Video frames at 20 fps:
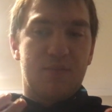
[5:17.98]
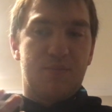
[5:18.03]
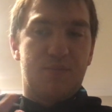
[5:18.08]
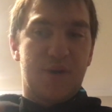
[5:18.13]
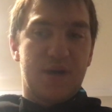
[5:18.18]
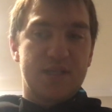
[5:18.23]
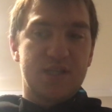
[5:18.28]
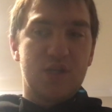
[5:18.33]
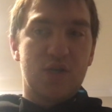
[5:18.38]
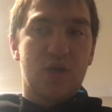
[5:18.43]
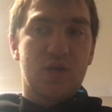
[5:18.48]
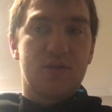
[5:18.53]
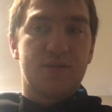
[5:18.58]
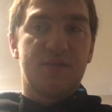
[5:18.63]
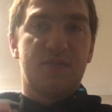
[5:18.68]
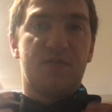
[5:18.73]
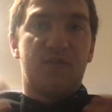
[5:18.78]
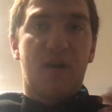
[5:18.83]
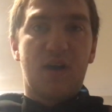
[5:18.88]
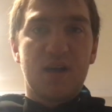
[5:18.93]
But, you know,
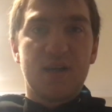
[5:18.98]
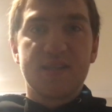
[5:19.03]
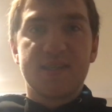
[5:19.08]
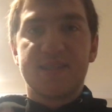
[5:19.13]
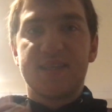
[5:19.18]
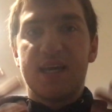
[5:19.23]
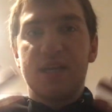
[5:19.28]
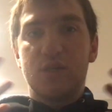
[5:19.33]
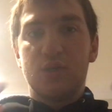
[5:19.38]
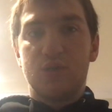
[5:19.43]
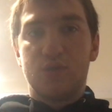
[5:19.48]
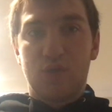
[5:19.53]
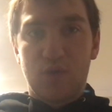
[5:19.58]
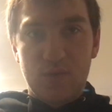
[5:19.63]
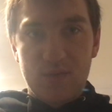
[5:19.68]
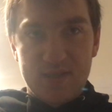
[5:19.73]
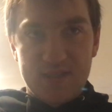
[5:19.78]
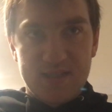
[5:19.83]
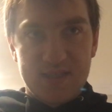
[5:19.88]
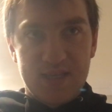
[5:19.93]
the violence that you
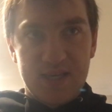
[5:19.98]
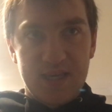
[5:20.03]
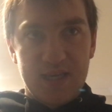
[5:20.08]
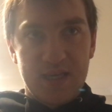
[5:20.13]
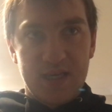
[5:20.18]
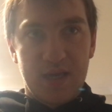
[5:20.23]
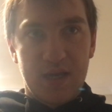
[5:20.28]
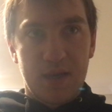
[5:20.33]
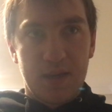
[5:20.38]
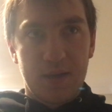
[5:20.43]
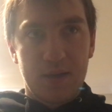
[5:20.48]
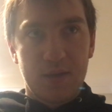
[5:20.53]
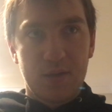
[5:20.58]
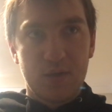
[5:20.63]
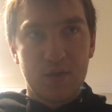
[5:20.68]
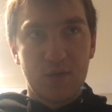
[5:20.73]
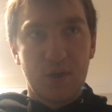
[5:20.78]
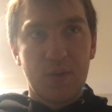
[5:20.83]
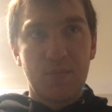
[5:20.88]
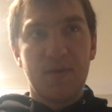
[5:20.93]
do see,
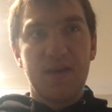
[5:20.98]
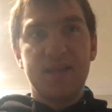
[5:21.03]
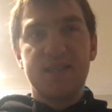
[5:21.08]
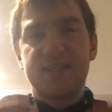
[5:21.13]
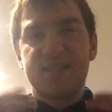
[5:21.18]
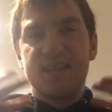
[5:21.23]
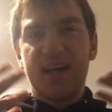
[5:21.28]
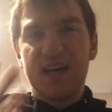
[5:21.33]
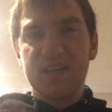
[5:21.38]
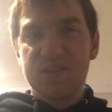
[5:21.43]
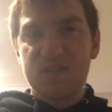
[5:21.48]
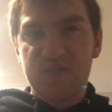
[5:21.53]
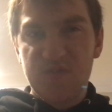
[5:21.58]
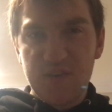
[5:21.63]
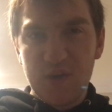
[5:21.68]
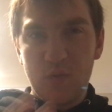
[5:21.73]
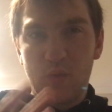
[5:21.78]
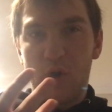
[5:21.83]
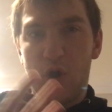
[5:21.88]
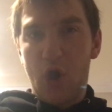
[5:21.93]
you know, it does
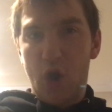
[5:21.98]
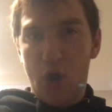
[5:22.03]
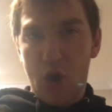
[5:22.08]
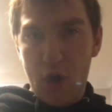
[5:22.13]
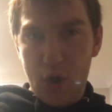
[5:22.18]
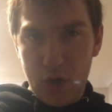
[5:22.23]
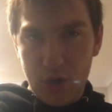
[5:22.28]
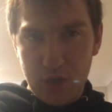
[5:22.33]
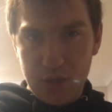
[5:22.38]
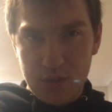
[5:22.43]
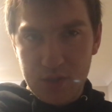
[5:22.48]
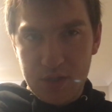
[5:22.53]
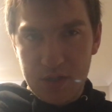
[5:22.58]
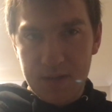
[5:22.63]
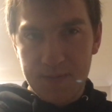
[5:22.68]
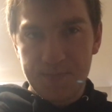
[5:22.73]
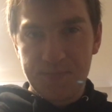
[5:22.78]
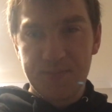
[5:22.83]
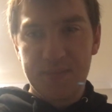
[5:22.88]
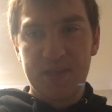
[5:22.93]
feel earned.
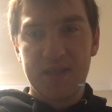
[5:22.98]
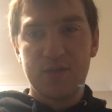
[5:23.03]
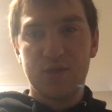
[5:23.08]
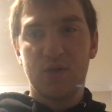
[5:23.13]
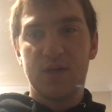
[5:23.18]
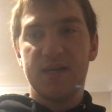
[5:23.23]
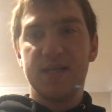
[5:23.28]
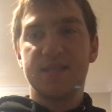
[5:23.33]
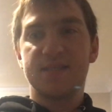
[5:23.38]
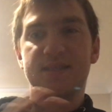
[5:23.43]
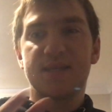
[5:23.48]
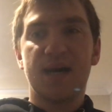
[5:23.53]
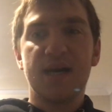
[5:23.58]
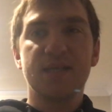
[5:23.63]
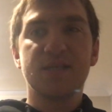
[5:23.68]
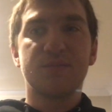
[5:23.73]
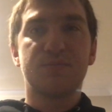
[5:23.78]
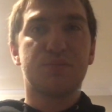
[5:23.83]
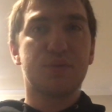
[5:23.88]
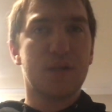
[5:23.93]
You know, it
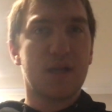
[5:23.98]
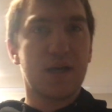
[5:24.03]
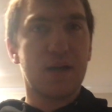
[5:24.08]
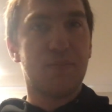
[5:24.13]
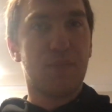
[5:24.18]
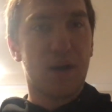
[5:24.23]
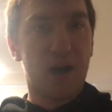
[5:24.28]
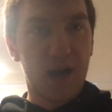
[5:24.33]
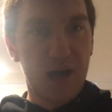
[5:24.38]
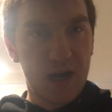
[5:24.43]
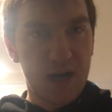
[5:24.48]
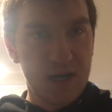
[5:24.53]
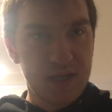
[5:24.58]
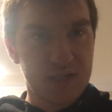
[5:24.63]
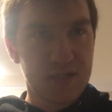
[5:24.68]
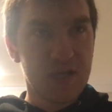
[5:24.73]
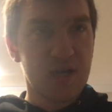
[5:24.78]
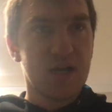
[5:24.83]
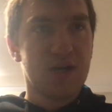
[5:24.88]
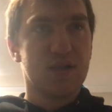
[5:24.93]
does play a
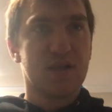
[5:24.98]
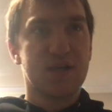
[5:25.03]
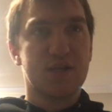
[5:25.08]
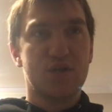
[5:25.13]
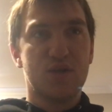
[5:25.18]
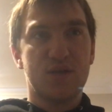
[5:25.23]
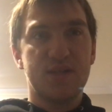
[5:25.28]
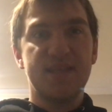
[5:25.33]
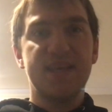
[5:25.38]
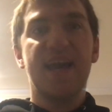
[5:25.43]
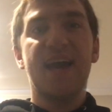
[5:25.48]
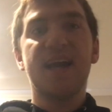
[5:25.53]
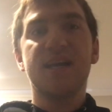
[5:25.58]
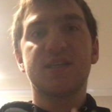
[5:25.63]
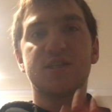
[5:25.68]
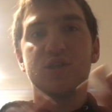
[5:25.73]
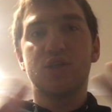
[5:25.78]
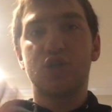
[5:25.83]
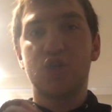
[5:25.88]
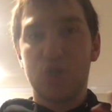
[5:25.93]
part. Like, you know, the
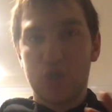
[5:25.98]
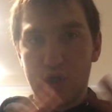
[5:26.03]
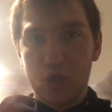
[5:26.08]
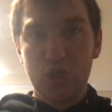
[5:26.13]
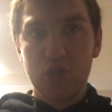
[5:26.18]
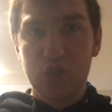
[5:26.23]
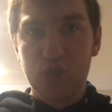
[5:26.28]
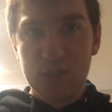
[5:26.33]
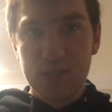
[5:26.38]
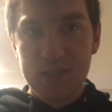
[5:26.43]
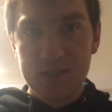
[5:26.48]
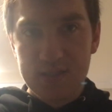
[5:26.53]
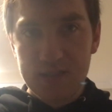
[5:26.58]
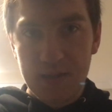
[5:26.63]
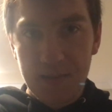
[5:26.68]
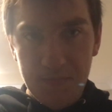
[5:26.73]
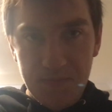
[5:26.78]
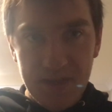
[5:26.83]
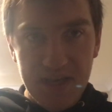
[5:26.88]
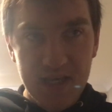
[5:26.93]
executions
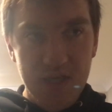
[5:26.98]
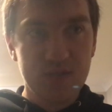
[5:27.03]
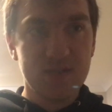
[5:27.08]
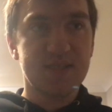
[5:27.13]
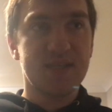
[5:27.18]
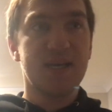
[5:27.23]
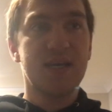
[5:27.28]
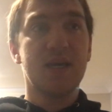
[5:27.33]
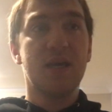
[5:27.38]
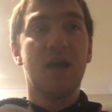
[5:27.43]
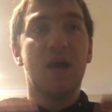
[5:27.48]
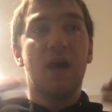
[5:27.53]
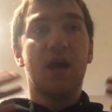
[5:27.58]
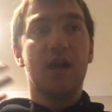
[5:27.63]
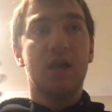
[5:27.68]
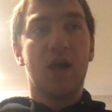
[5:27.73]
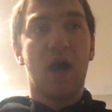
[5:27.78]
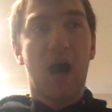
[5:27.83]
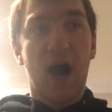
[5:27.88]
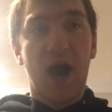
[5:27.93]
that you see
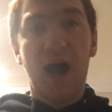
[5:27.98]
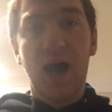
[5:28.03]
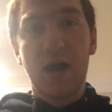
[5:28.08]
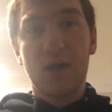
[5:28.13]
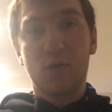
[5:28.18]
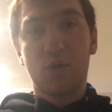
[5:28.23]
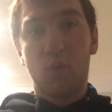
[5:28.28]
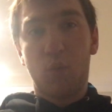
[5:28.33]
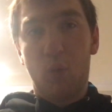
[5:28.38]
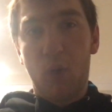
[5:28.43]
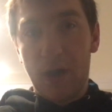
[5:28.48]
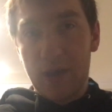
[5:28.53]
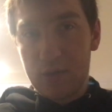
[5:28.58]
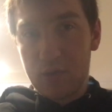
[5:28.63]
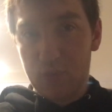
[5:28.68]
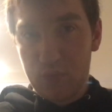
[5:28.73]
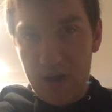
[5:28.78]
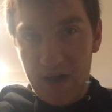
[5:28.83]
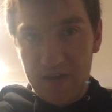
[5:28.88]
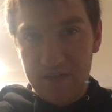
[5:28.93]
are quite
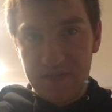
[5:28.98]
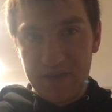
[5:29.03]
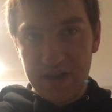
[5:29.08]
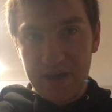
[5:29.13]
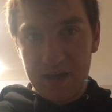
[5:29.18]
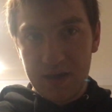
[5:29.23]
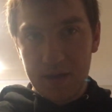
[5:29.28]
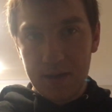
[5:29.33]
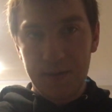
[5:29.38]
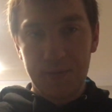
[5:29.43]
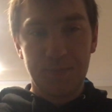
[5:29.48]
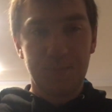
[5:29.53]
graphic.